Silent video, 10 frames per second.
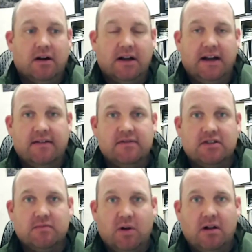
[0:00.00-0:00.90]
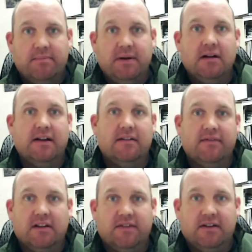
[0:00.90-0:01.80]
we are going to have a small period
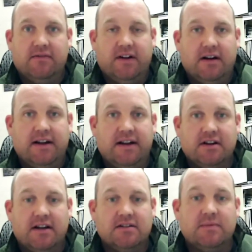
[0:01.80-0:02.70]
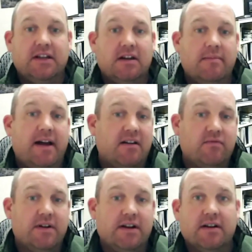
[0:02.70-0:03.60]
of elevated fire danger as we come out
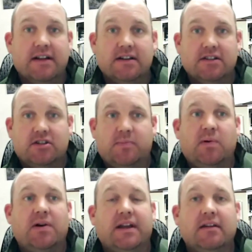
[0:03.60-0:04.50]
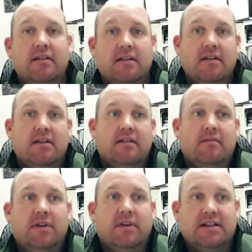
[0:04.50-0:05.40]
of winter and into spring
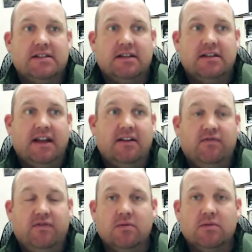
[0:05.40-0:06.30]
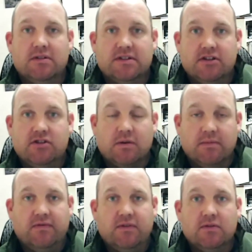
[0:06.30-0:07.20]
because the dead fuels and
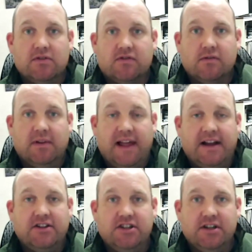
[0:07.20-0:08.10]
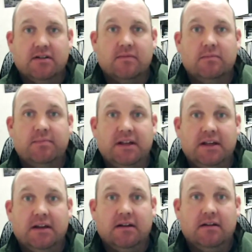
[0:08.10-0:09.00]
dormant fuels from last year will
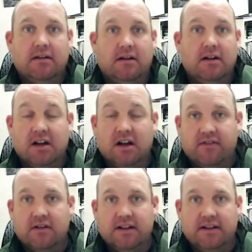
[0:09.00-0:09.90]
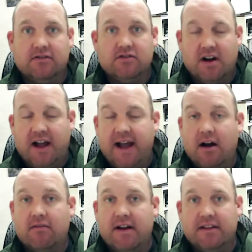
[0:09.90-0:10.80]
be uncovered and they'll dry
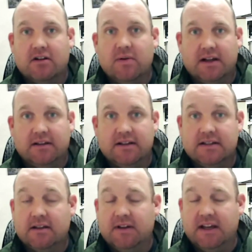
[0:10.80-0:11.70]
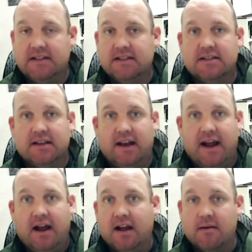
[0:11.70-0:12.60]
out rather quickly, in some cases, an,
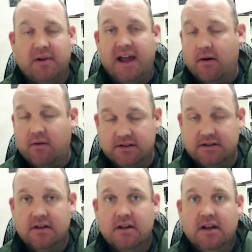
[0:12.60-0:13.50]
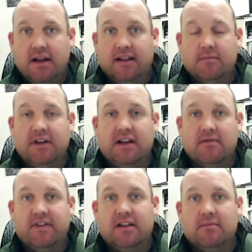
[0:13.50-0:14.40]
a couple hours, and they'll
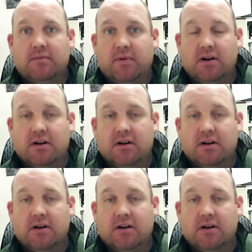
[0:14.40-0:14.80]
become available to